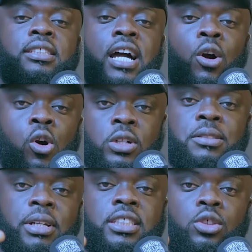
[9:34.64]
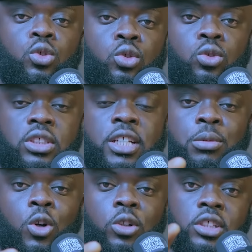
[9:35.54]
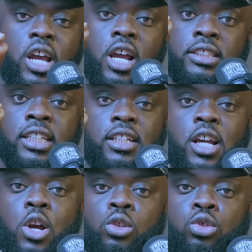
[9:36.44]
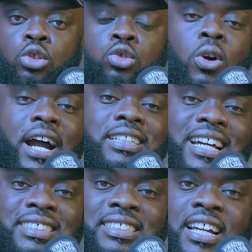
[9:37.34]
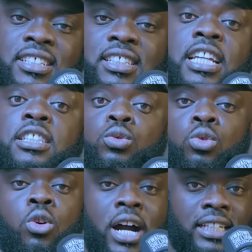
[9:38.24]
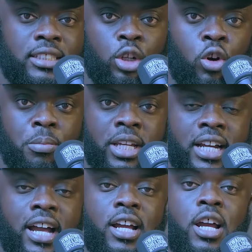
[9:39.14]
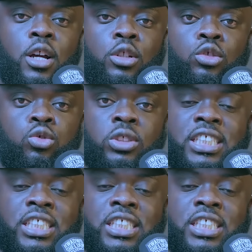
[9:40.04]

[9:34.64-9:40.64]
always mention Sosu's name because Sosu understands his role as a lawmaker to